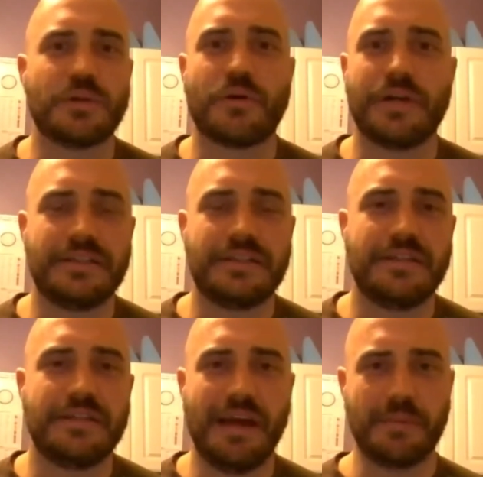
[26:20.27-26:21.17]

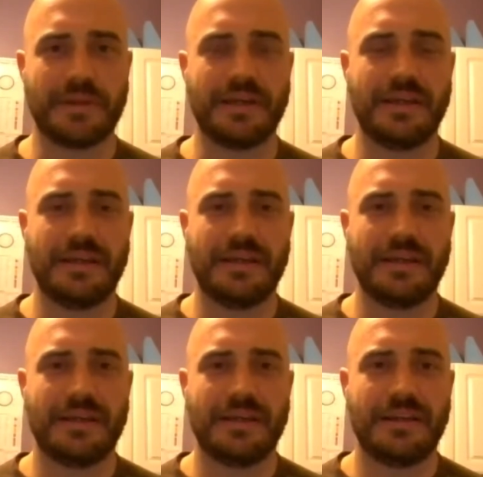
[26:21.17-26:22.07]
oriented family.
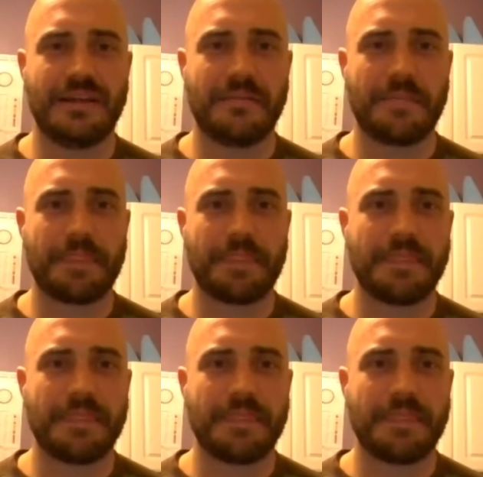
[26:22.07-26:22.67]
Yes, yeah.